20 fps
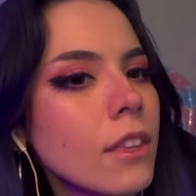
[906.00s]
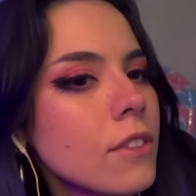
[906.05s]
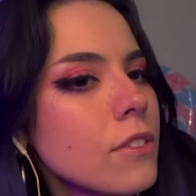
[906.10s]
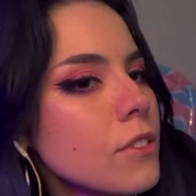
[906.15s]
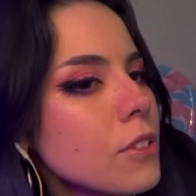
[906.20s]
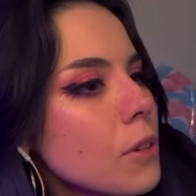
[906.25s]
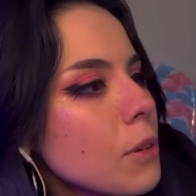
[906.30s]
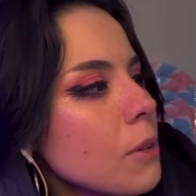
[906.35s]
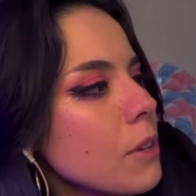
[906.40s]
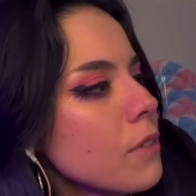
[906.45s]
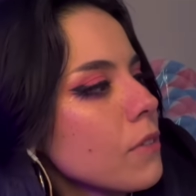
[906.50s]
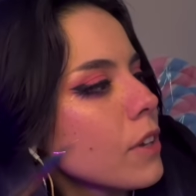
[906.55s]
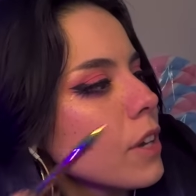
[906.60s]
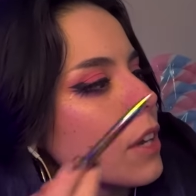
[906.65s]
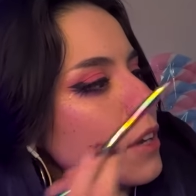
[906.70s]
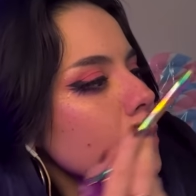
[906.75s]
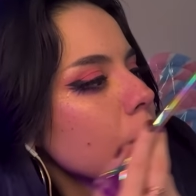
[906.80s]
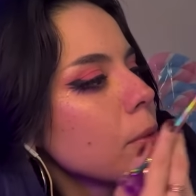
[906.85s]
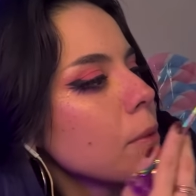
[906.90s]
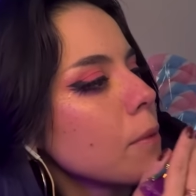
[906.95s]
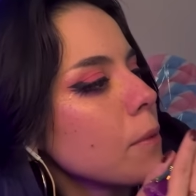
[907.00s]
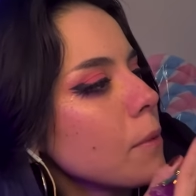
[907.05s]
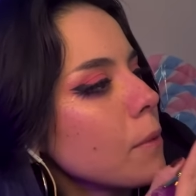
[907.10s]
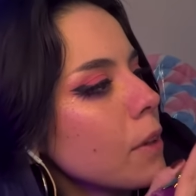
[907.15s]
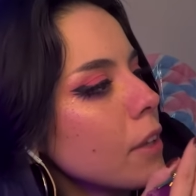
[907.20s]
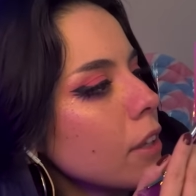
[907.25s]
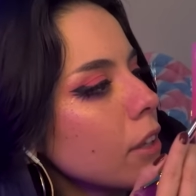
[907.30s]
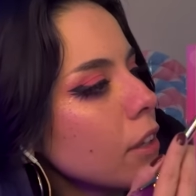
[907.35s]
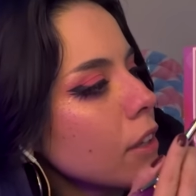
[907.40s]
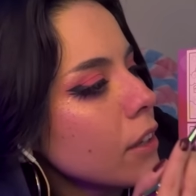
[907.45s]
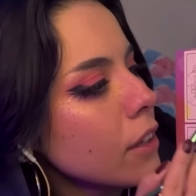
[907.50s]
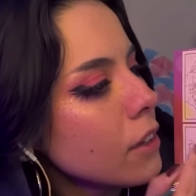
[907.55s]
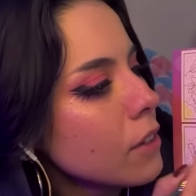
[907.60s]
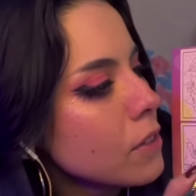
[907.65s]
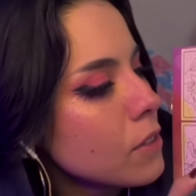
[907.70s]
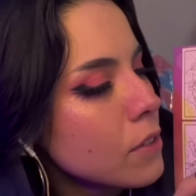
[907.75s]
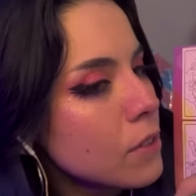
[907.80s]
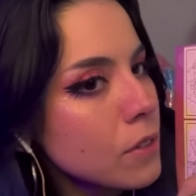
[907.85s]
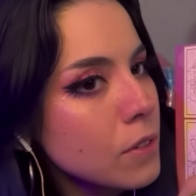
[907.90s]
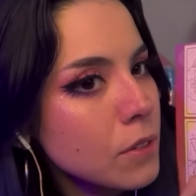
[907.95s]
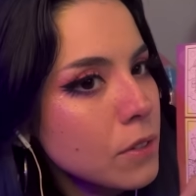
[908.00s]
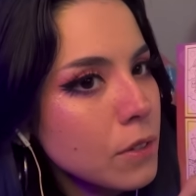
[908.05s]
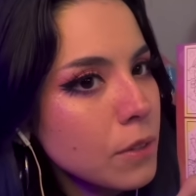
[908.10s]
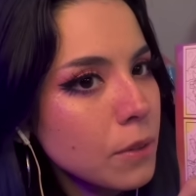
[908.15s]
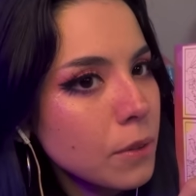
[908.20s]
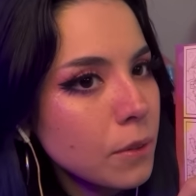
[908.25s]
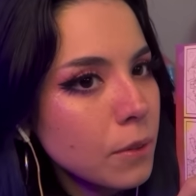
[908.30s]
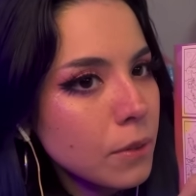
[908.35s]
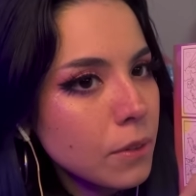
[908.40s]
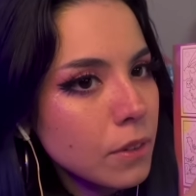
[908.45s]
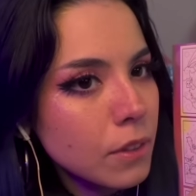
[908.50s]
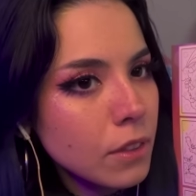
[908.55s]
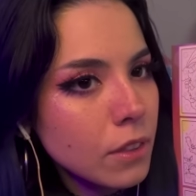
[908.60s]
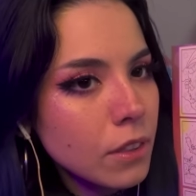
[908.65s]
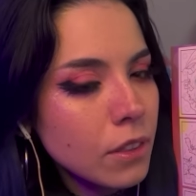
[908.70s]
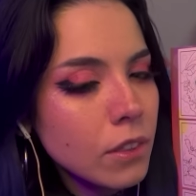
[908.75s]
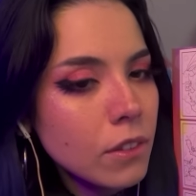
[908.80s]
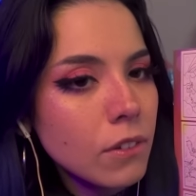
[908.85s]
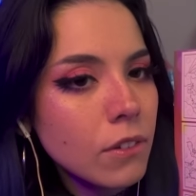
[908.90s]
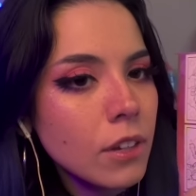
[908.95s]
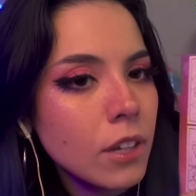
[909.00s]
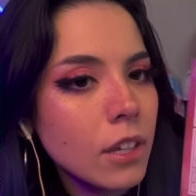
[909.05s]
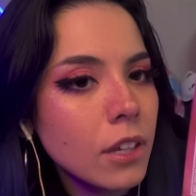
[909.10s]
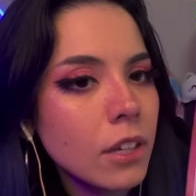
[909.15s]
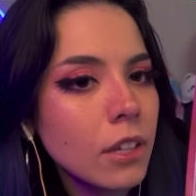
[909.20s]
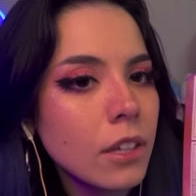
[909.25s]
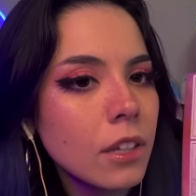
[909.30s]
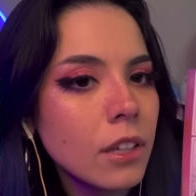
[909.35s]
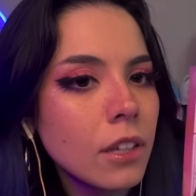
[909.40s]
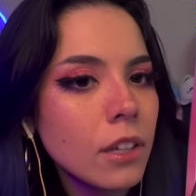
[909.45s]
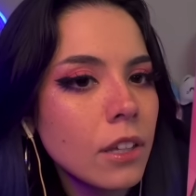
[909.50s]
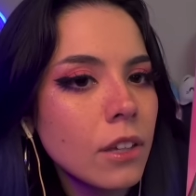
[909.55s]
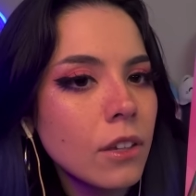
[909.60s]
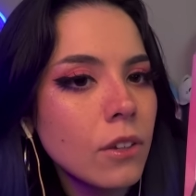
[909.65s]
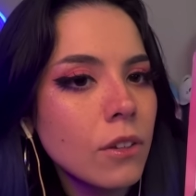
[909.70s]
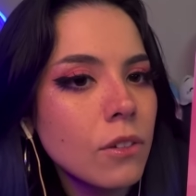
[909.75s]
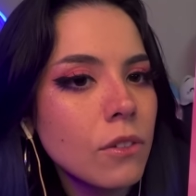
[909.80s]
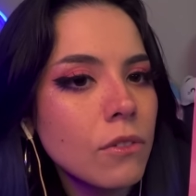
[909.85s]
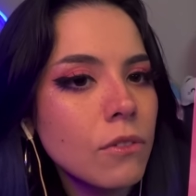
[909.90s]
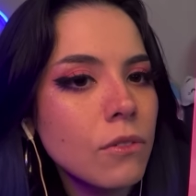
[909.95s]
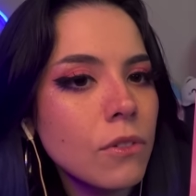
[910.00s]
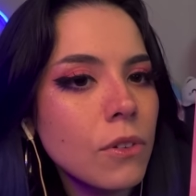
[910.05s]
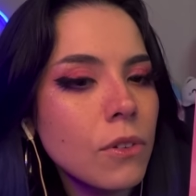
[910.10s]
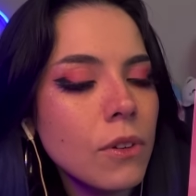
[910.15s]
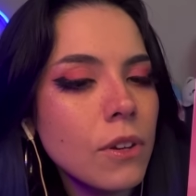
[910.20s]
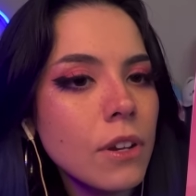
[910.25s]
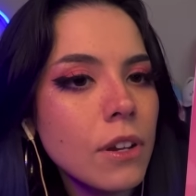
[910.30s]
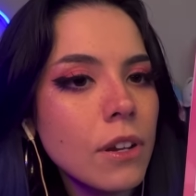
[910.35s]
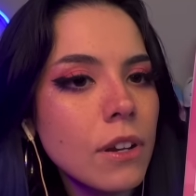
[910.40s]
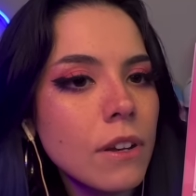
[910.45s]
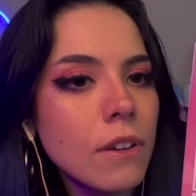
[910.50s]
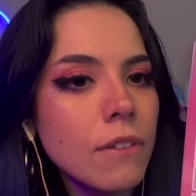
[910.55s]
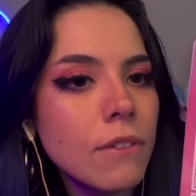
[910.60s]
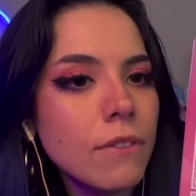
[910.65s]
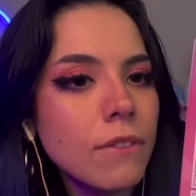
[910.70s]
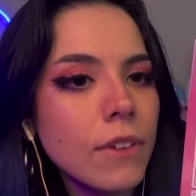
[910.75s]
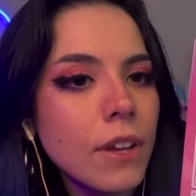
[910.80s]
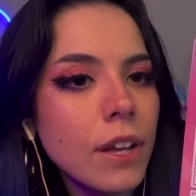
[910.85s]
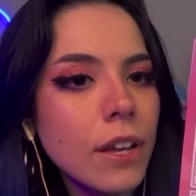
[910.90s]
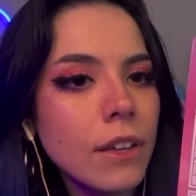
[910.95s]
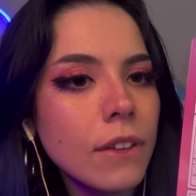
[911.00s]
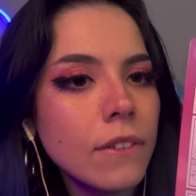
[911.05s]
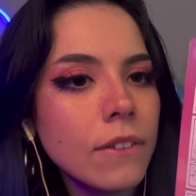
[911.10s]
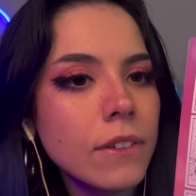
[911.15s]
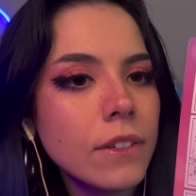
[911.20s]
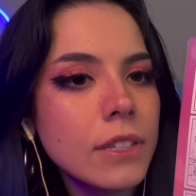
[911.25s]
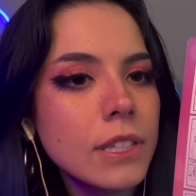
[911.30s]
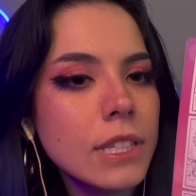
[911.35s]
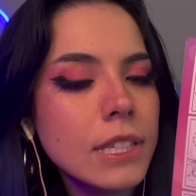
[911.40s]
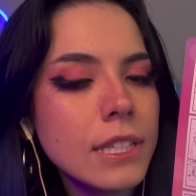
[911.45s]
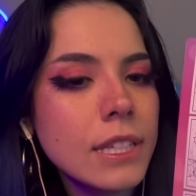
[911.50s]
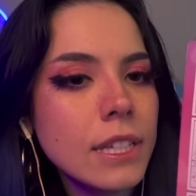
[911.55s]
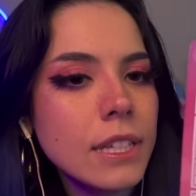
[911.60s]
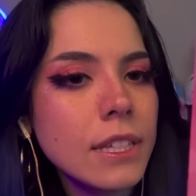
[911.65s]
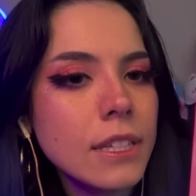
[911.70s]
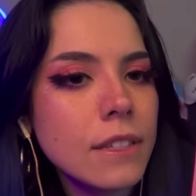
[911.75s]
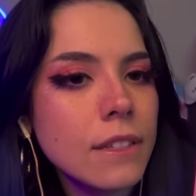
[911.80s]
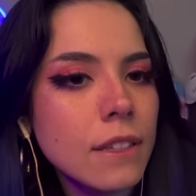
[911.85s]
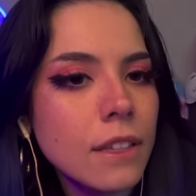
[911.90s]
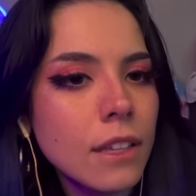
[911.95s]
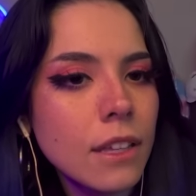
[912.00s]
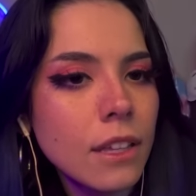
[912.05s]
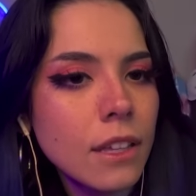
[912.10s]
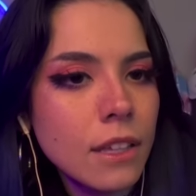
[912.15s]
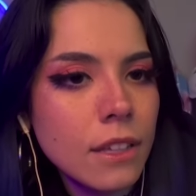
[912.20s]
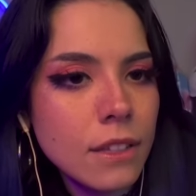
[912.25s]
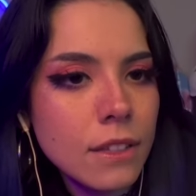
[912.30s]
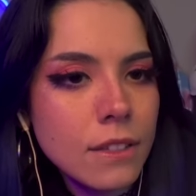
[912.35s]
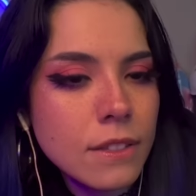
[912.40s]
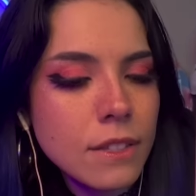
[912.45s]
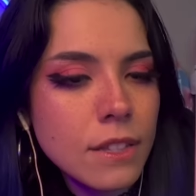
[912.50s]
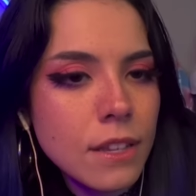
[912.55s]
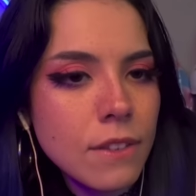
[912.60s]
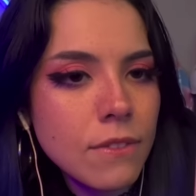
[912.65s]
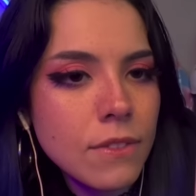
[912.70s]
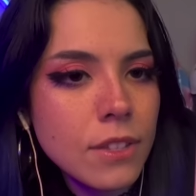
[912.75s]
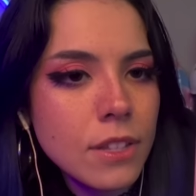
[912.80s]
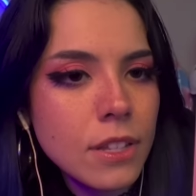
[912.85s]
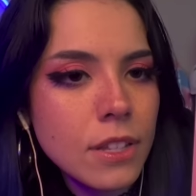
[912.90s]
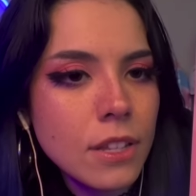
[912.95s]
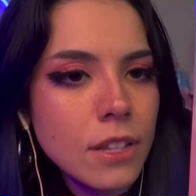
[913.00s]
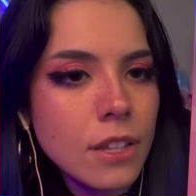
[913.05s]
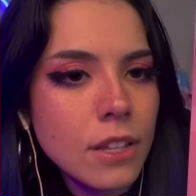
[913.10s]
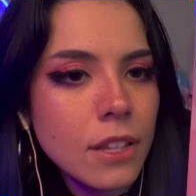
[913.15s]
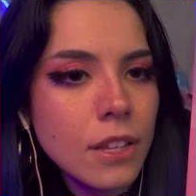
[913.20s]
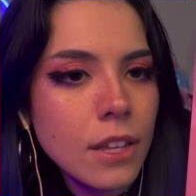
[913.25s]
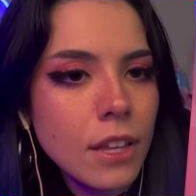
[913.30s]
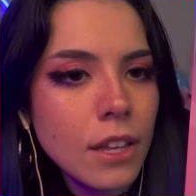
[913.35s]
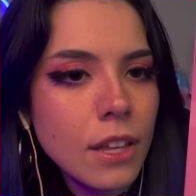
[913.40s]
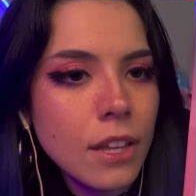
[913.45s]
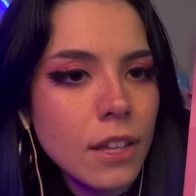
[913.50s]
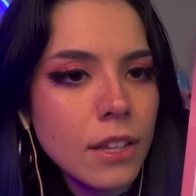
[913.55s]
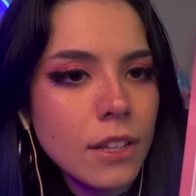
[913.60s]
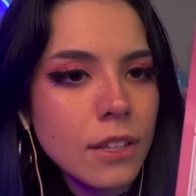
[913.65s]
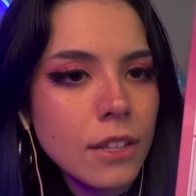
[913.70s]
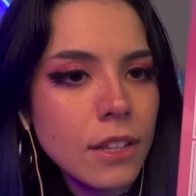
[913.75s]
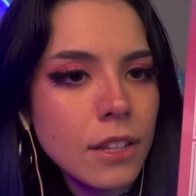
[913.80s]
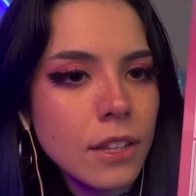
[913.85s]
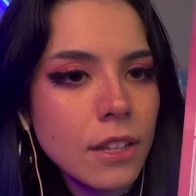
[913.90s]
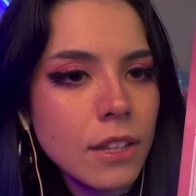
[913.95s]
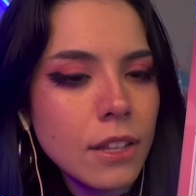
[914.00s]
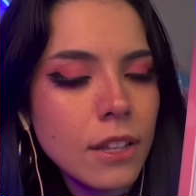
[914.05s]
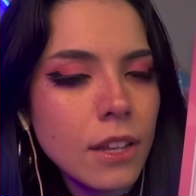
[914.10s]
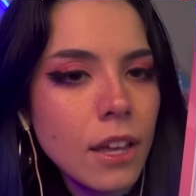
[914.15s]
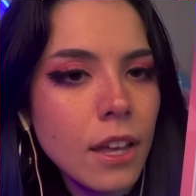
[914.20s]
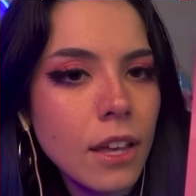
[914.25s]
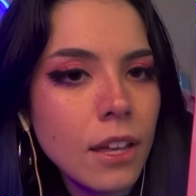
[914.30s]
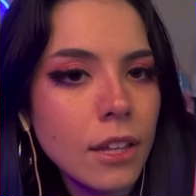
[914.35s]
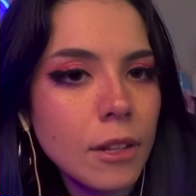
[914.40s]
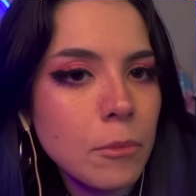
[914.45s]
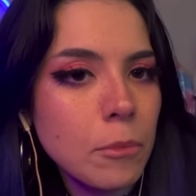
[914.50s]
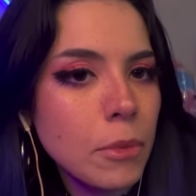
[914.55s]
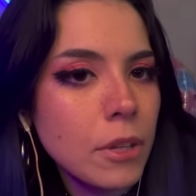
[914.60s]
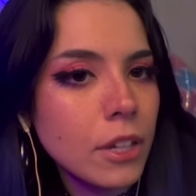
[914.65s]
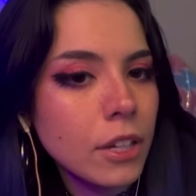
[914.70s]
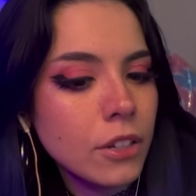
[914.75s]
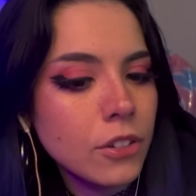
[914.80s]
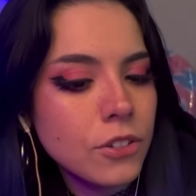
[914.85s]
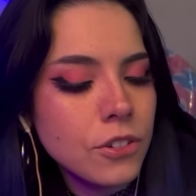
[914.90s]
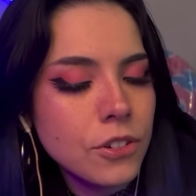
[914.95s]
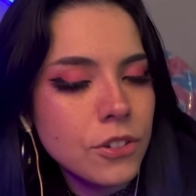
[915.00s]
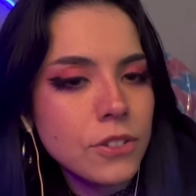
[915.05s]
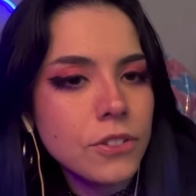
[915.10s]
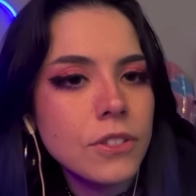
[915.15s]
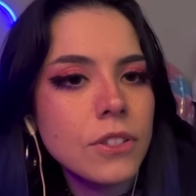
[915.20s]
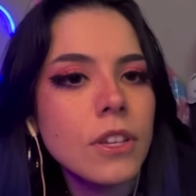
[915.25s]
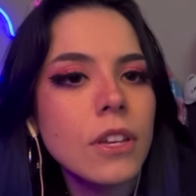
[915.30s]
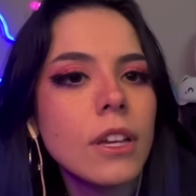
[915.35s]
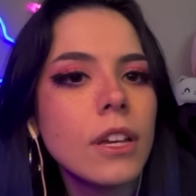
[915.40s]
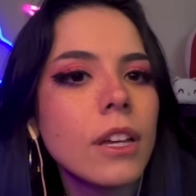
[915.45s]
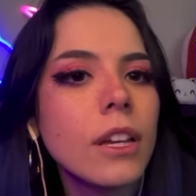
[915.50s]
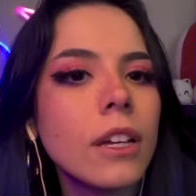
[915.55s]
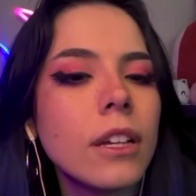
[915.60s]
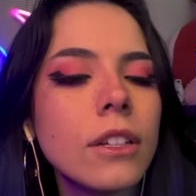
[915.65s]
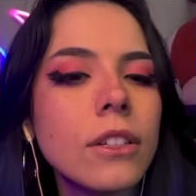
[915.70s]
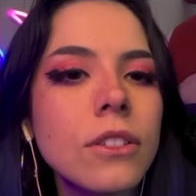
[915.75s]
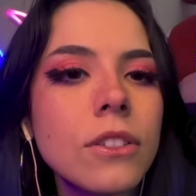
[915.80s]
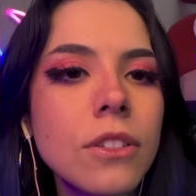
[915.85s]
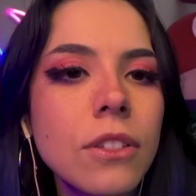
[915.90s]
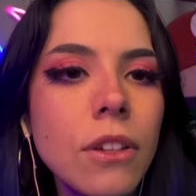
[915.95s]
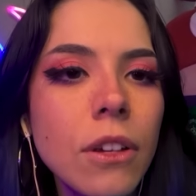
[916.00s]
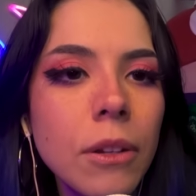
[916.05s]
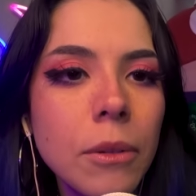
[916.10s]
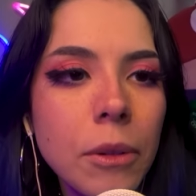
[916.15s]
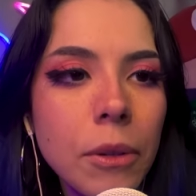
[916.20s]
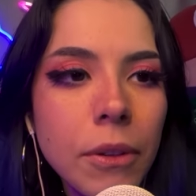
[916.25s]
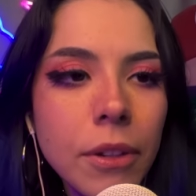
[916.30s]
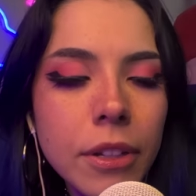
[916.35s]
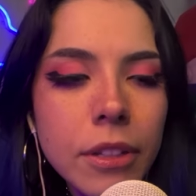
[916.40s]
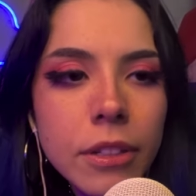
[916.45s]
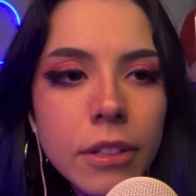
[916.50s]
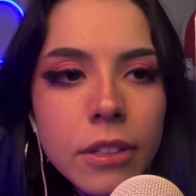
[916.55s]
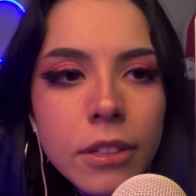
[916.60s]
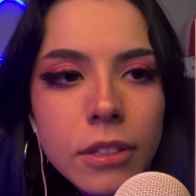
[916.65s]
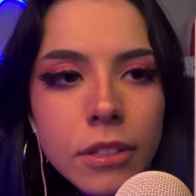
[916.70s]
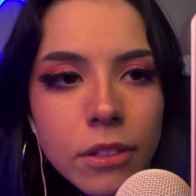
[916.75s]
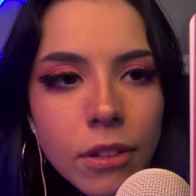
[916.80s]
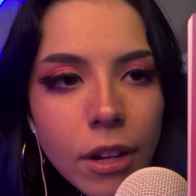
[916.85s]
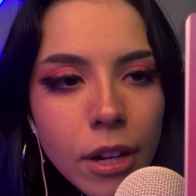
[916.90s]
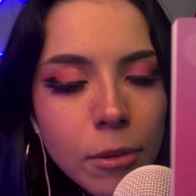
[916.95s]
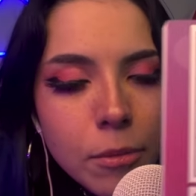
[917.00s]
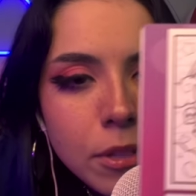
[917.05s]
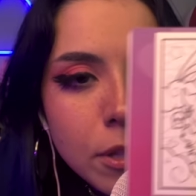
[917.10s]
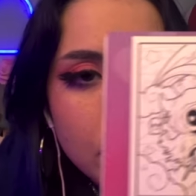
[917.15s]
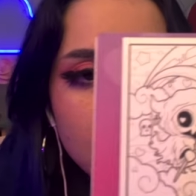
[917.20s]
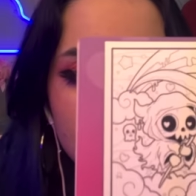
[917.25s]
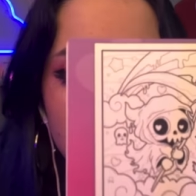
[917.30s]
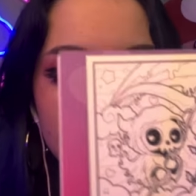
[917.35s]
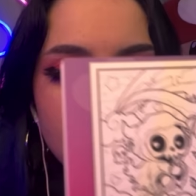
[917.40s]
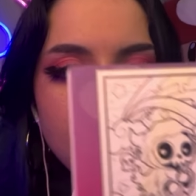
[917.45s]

So we've got one, two, three, four, five, six, seven, eight, nine pictures. So I'm going to describe them